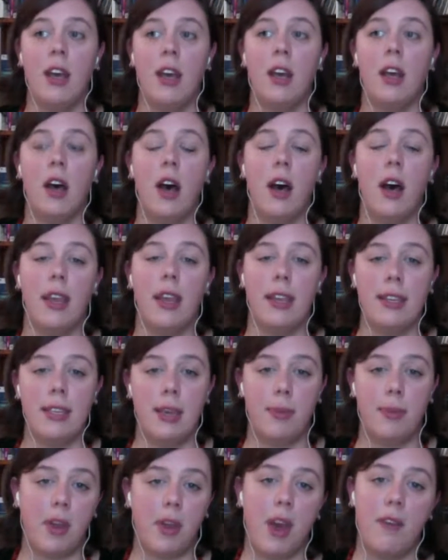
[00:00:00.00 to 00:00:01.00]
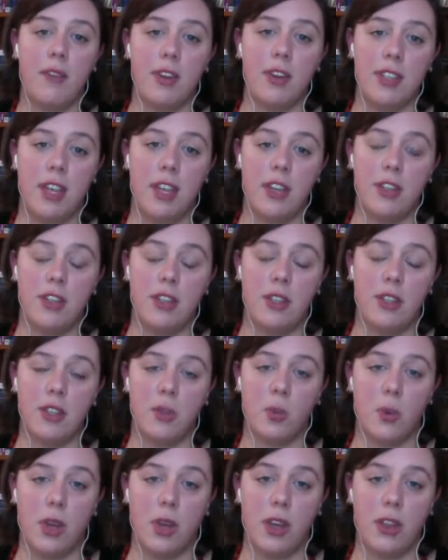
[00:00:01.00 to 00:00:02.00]
in-depth conversations
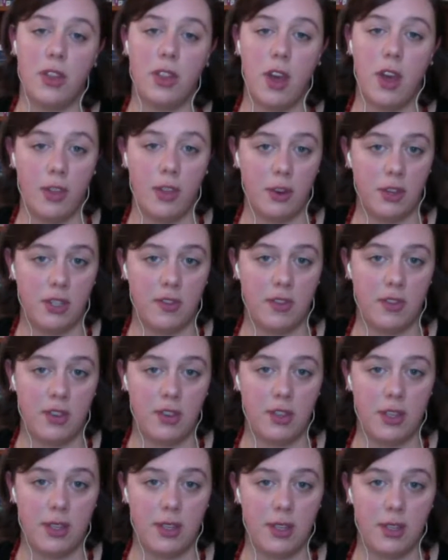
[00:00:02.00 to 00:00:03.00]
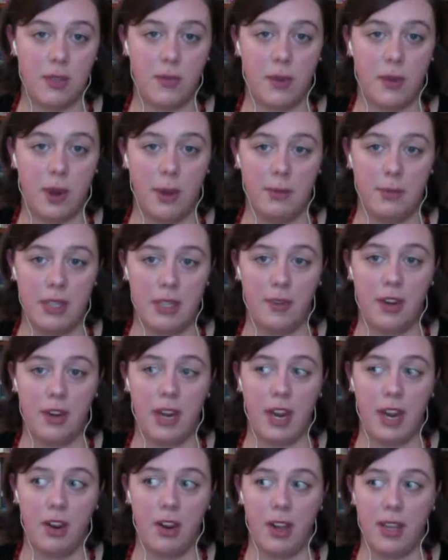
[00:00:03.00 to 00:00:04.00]
with other divisions from different
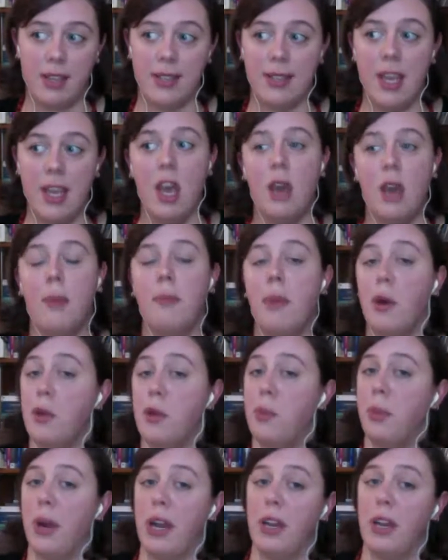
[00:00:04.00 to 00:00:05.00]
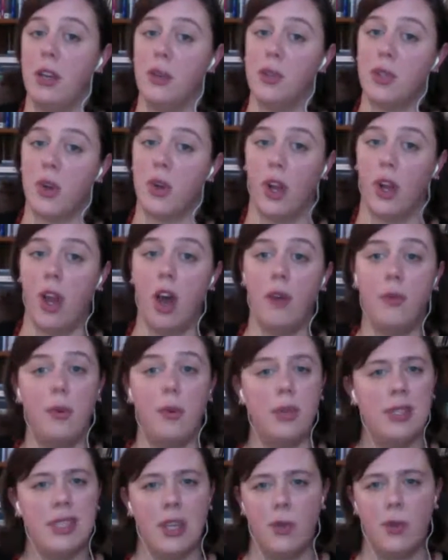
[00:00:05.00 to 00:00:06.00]
areas, both brand new starting off ones
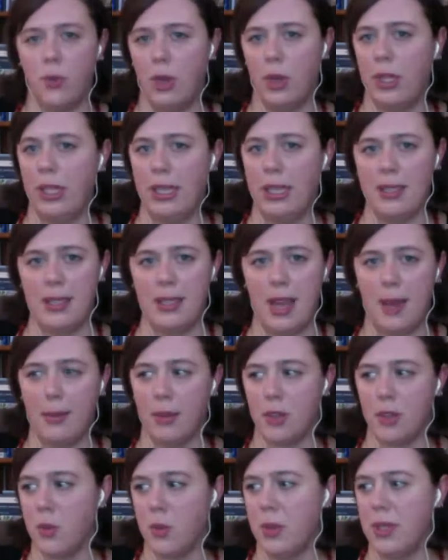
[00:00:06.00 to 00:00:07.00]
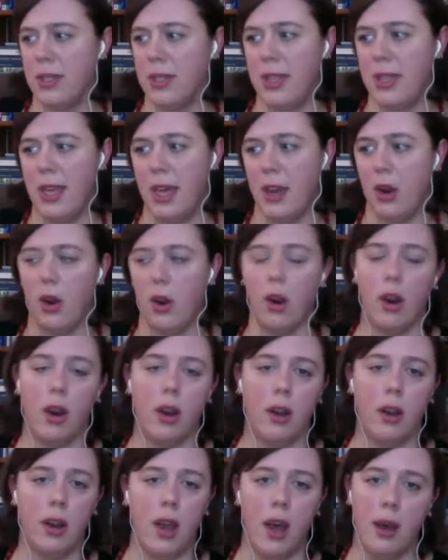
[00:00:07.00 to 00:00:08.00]
and really established ones that are
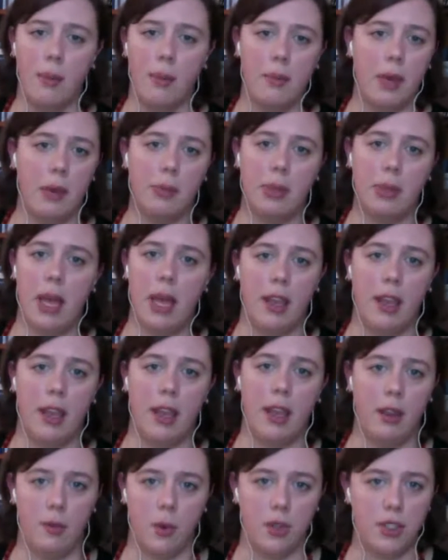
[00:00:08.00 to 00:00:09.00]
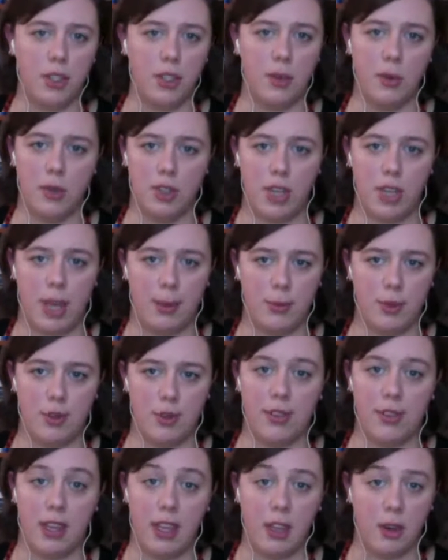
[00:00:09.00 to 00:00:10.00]
applying for Student Chapter of
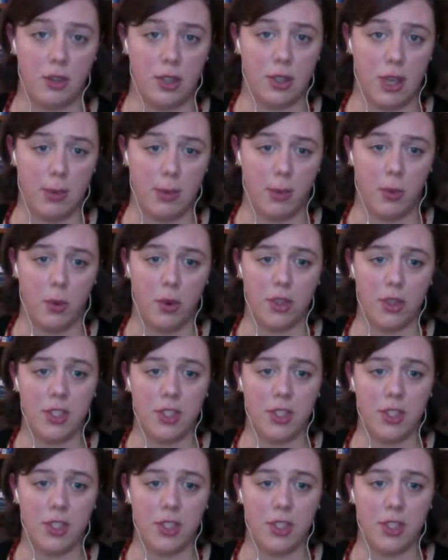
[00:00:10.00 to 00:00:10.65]
the Year type awards.